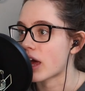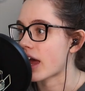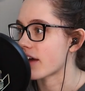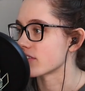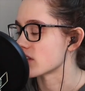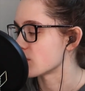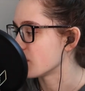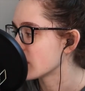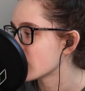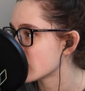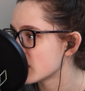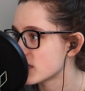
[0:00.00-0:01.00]
I have to
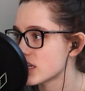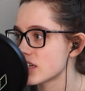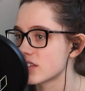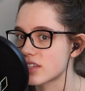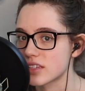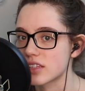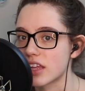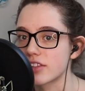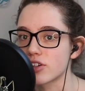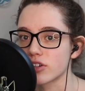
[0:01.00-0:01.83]
speak it into existence,